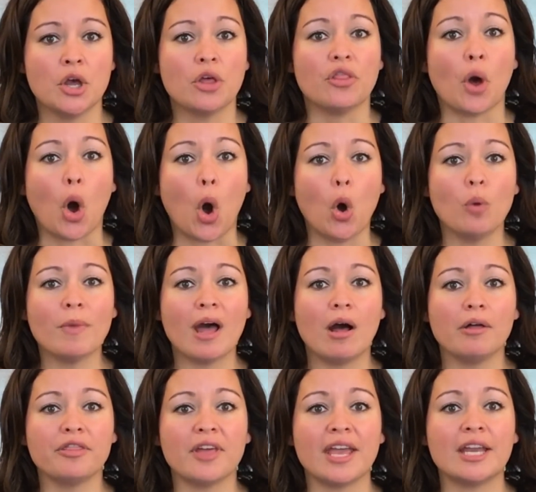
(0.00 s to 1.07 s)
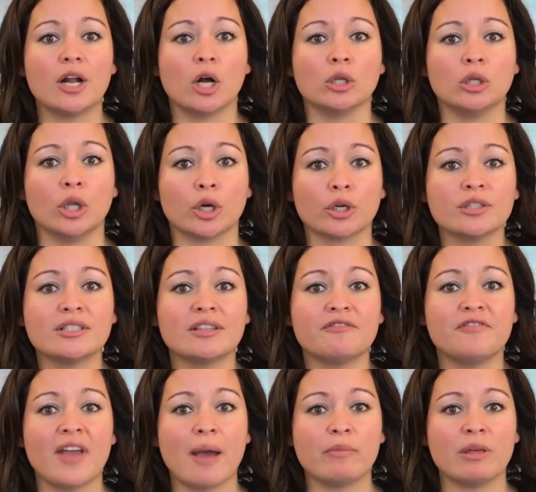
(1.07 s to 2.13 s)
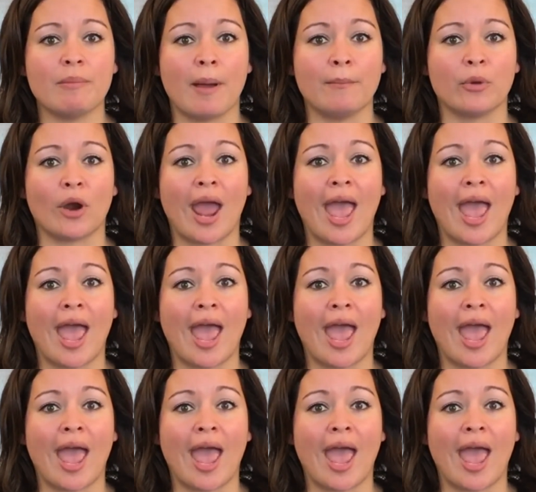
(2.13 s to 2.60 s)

the home health aide alerts the family member